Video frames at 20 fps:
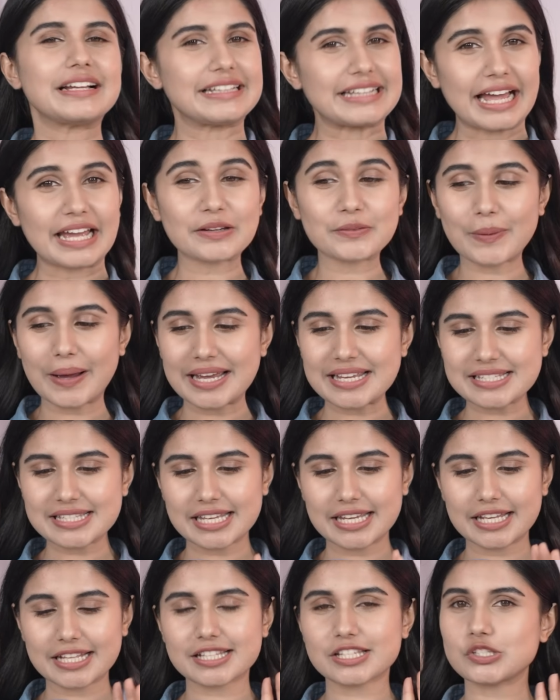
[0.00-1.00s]
Likewise,
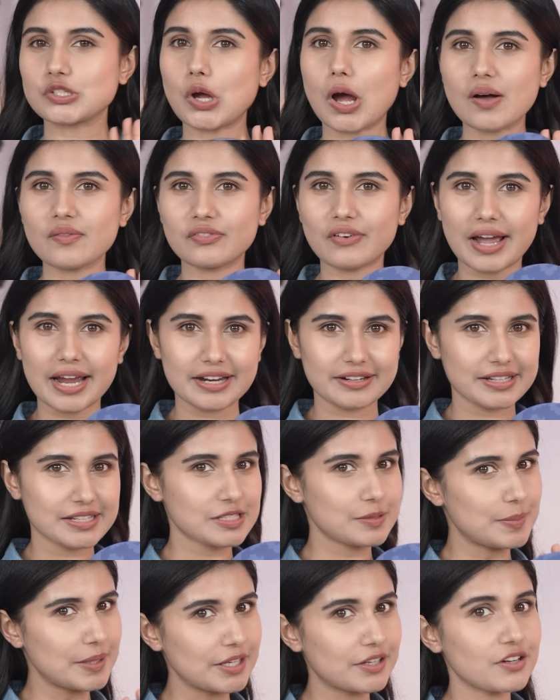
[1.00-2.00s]
its top-firing
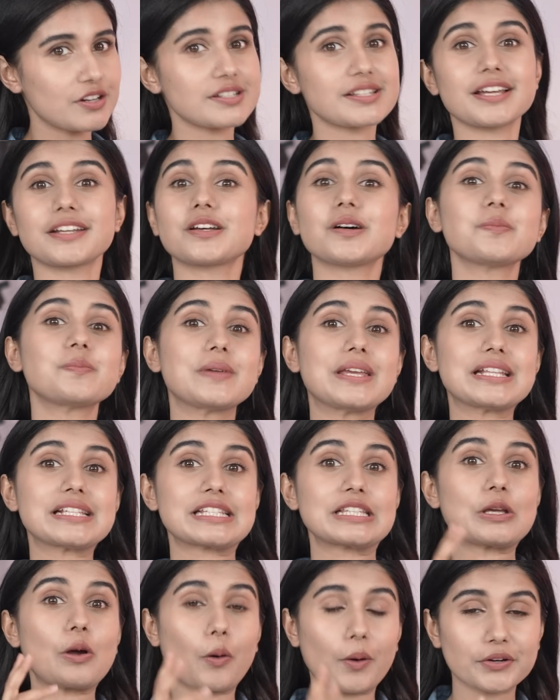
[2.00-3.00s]
speaker setup means
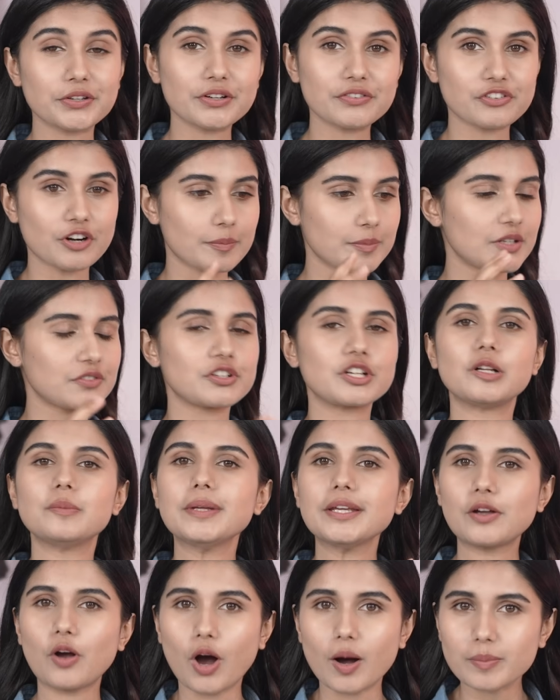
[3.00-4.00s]
the audio from the
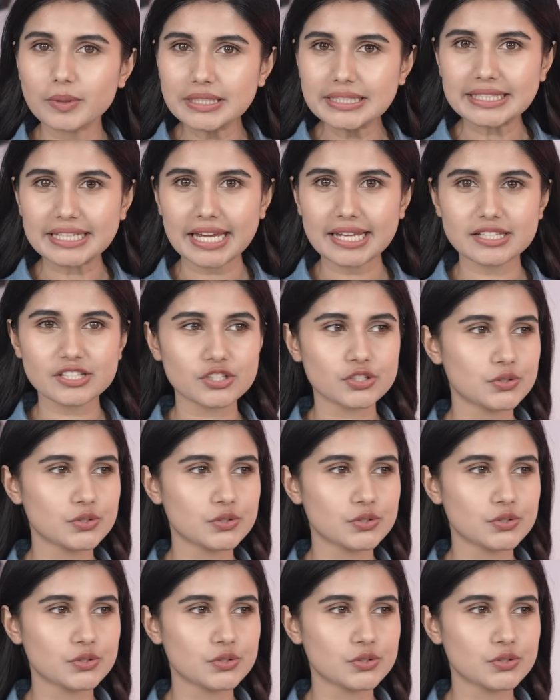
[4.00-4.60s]
Realme Cobble gets